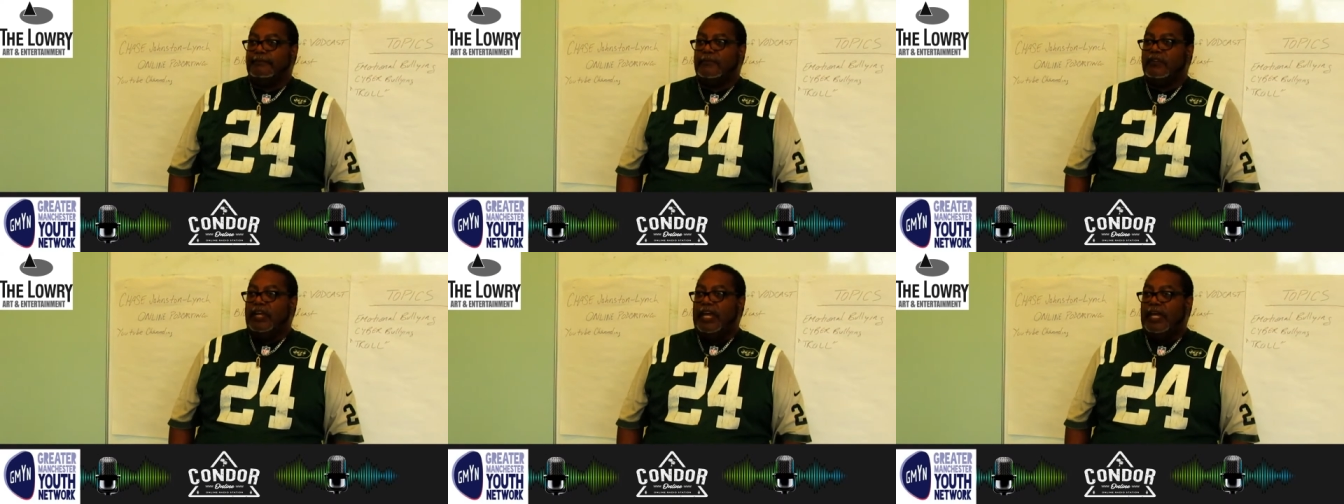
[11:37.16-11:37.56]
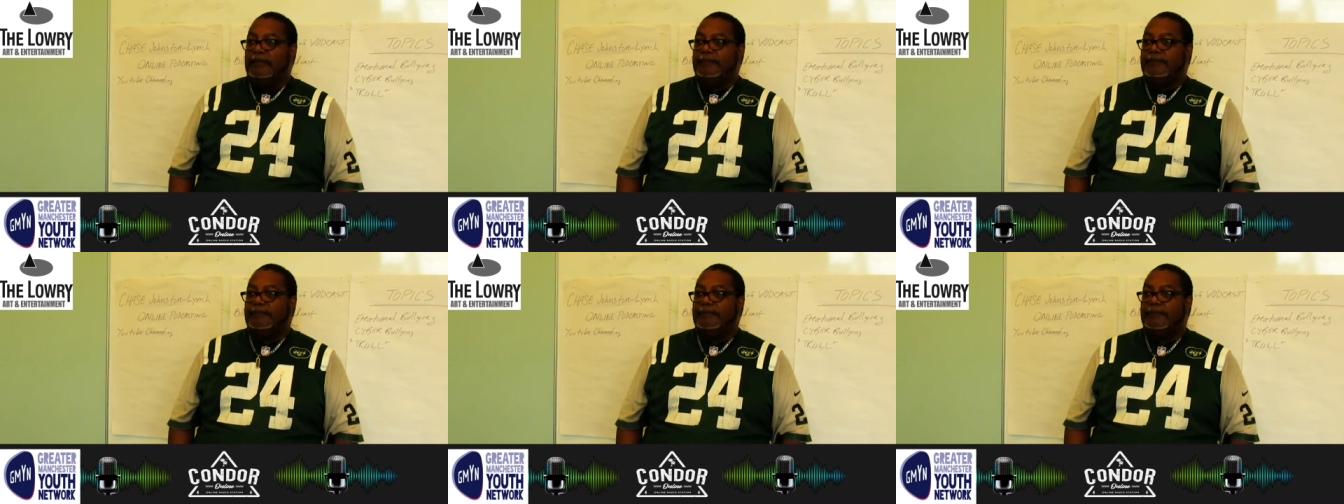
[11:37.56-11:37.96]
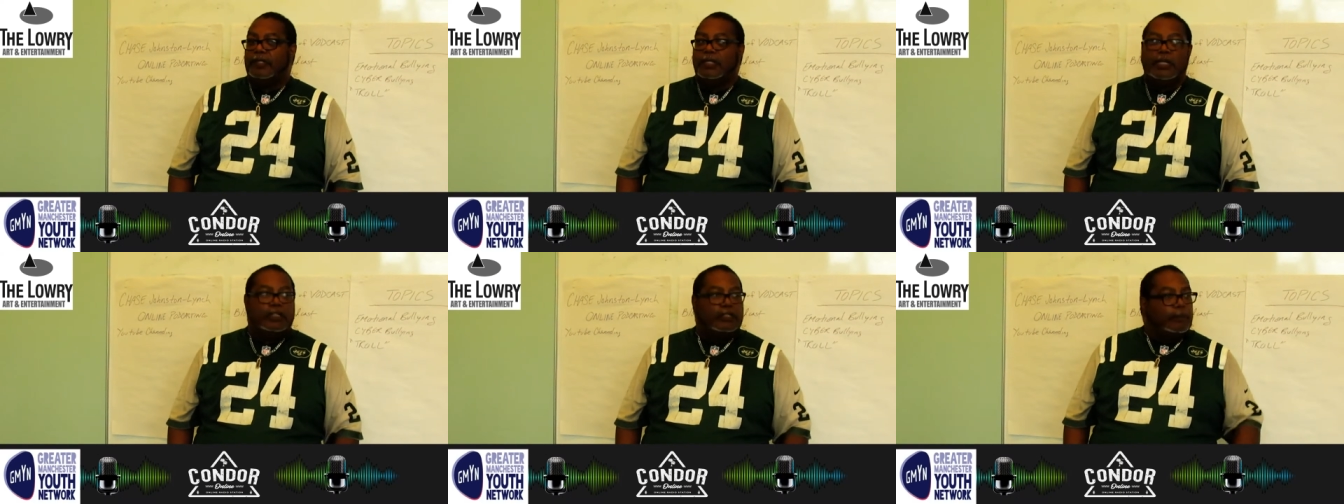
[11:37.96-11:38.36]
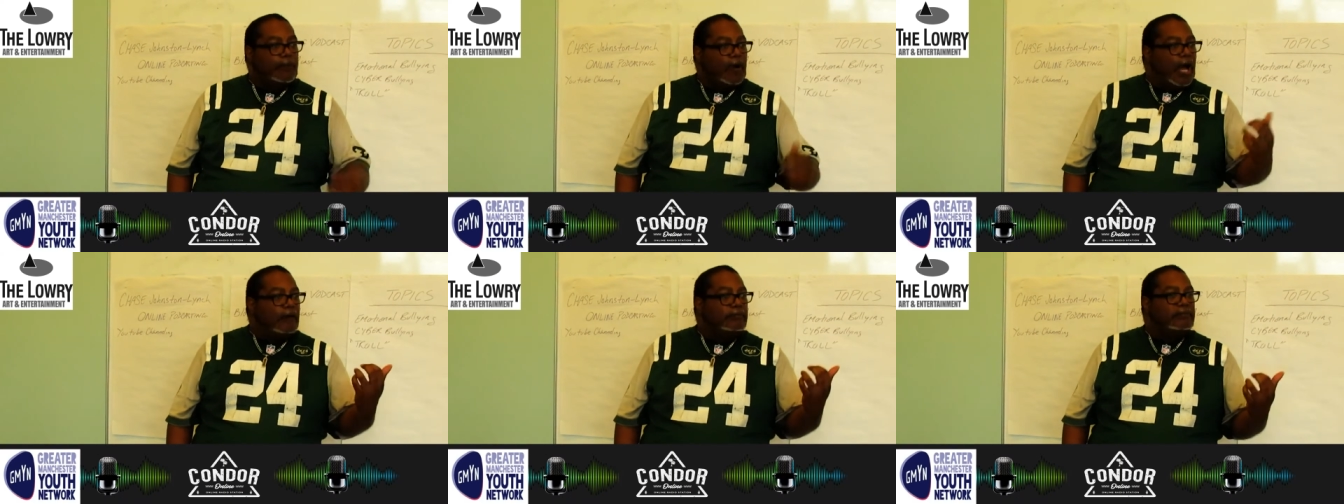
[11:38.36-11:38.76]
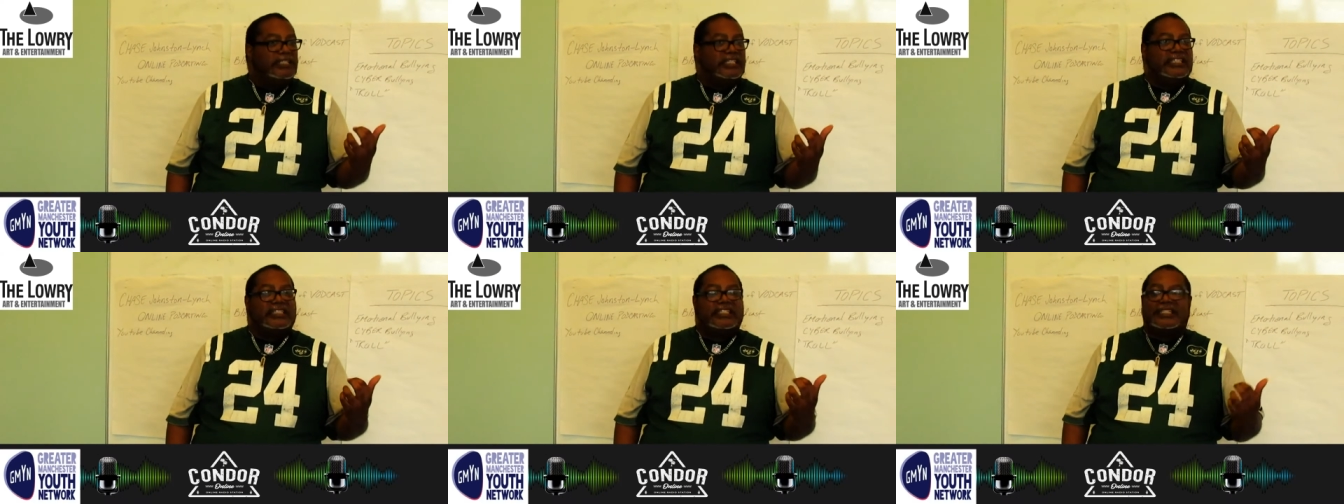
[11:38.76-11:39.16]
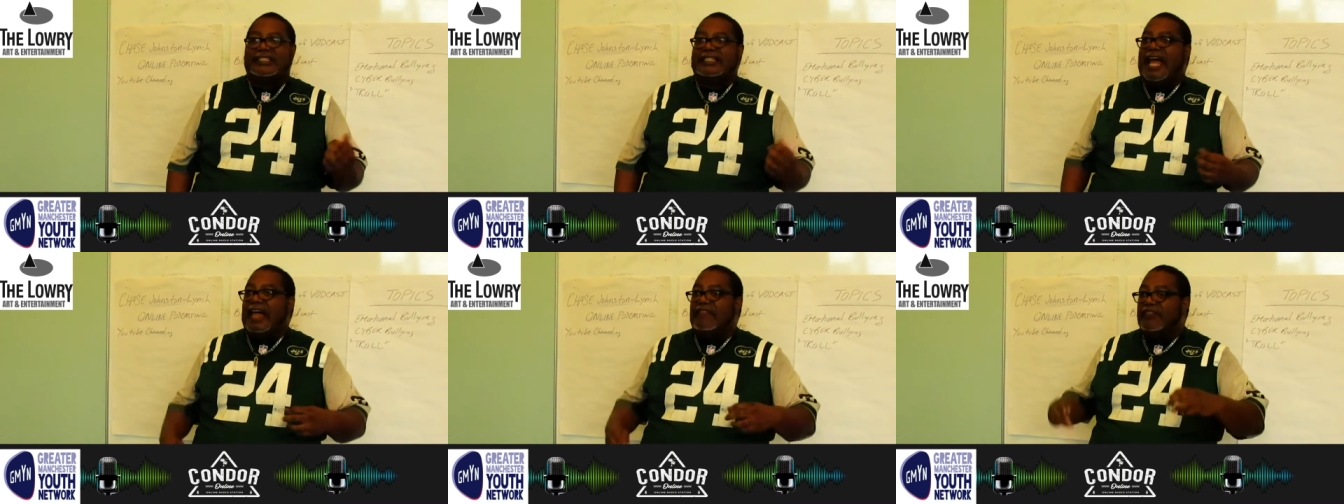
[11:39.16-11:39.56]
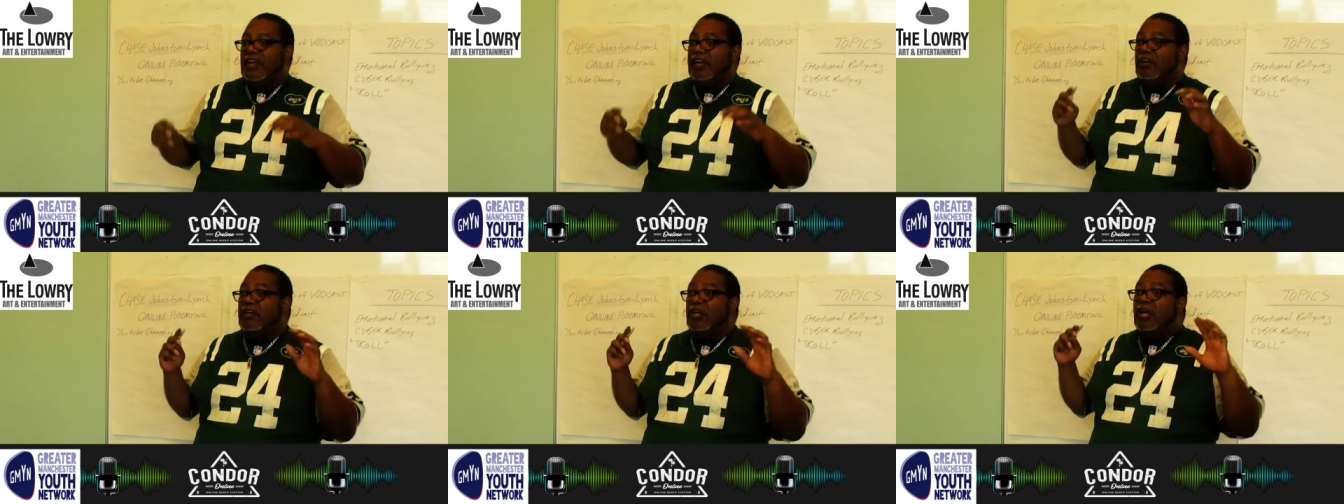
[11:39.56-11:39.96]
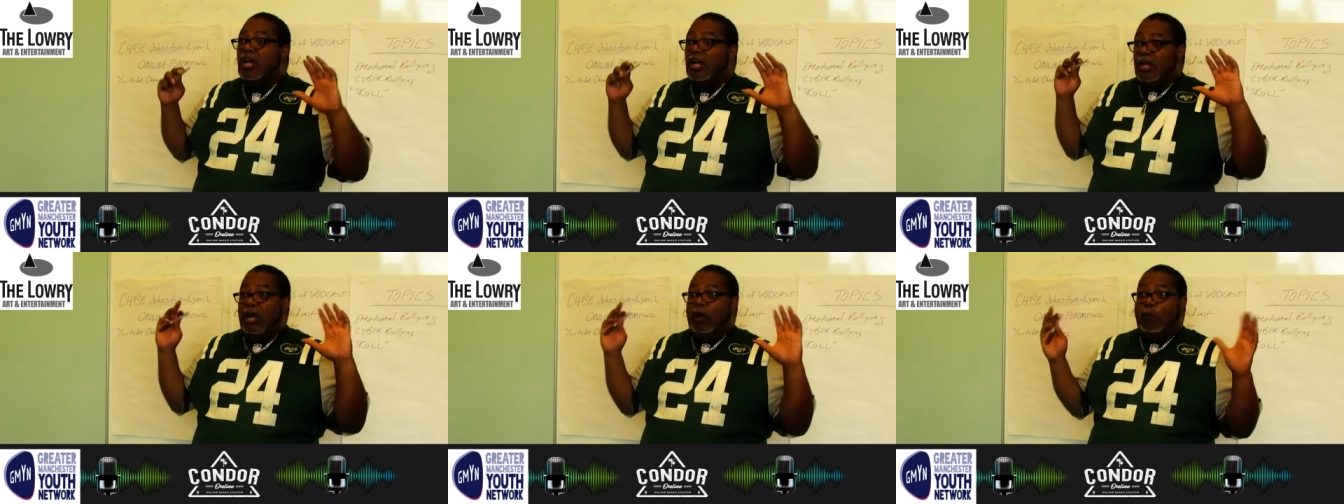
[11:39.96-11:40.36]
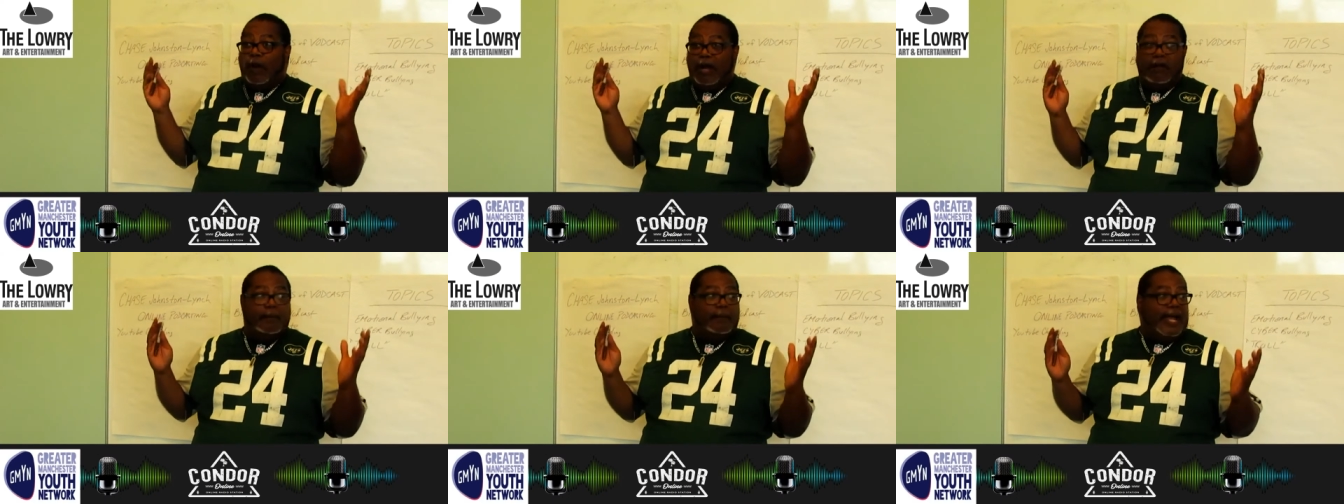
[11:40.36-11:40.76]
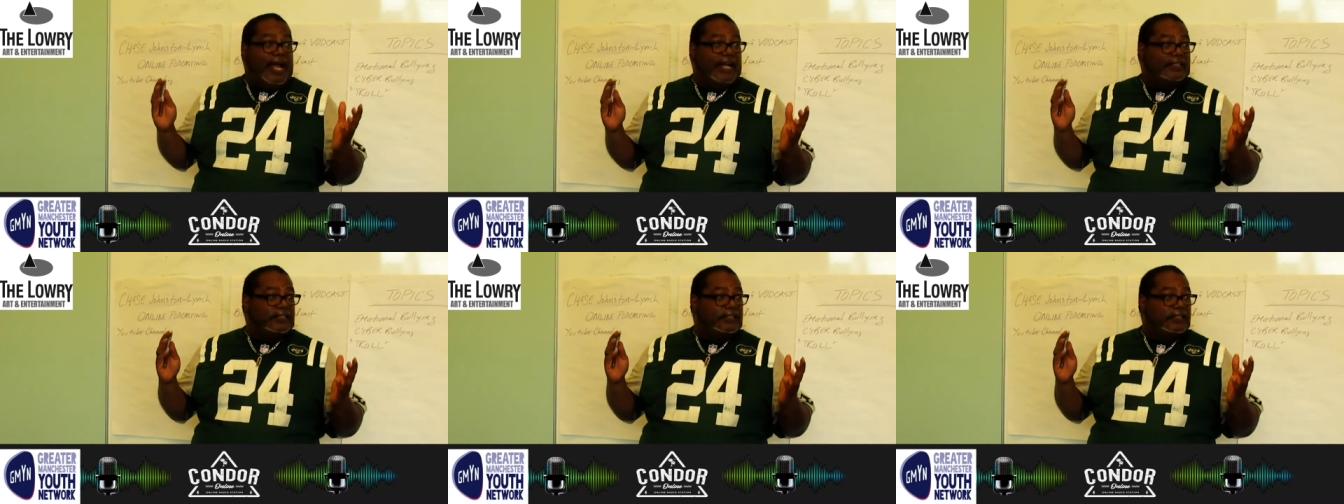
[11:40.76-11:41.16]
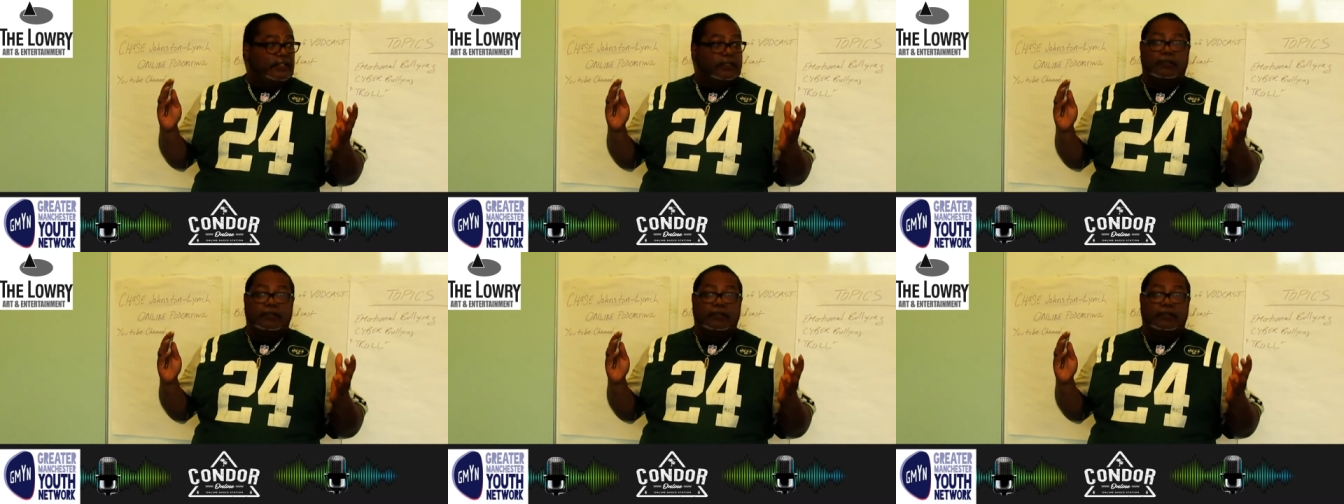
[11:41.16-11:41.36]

Yeah? The problem is, is that they wear a mask.